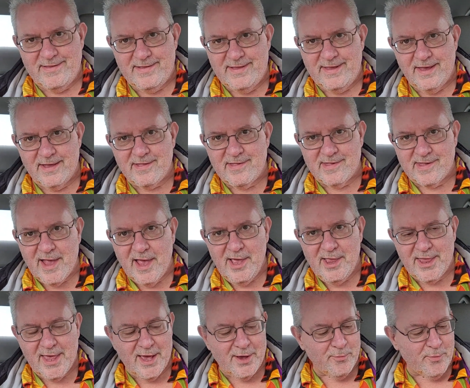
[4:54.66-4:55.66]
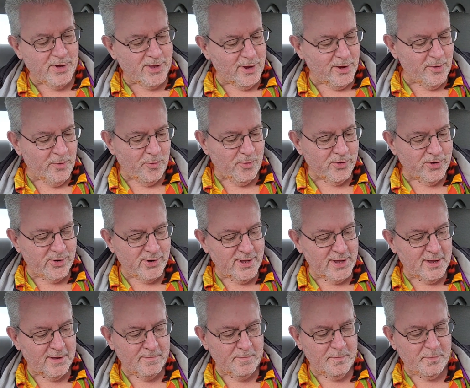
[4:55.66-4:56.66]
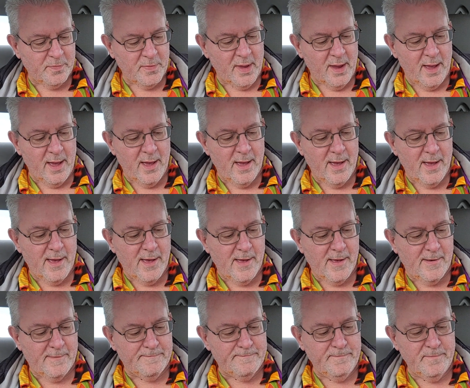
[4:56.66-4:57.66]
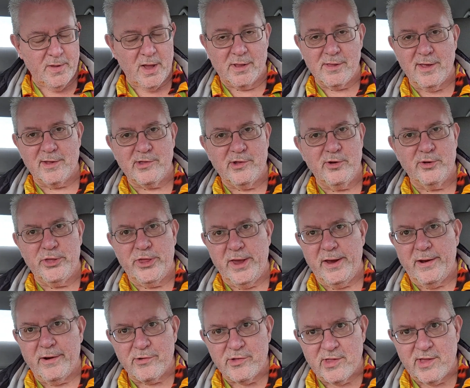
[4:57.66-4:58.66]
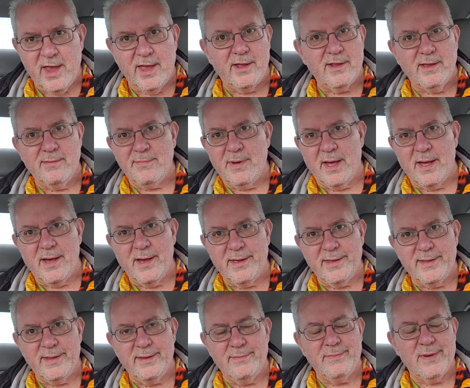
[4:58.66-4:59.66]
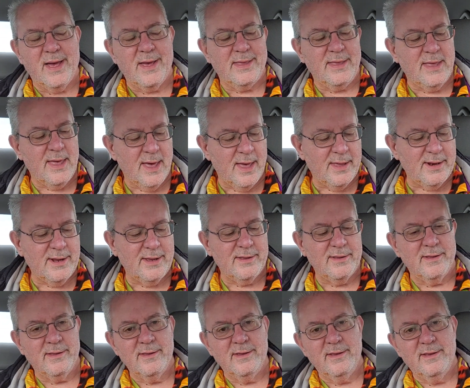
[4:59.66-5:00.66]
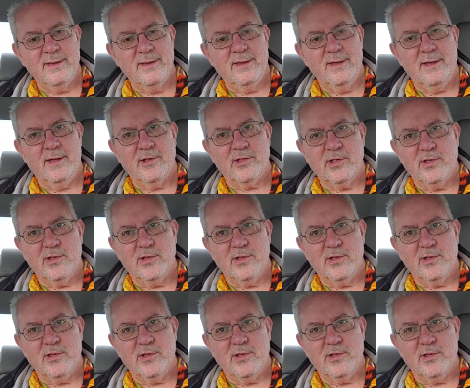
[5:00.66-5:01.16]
did say that when I ordered it. unless you're there standing behind them, I get it. It's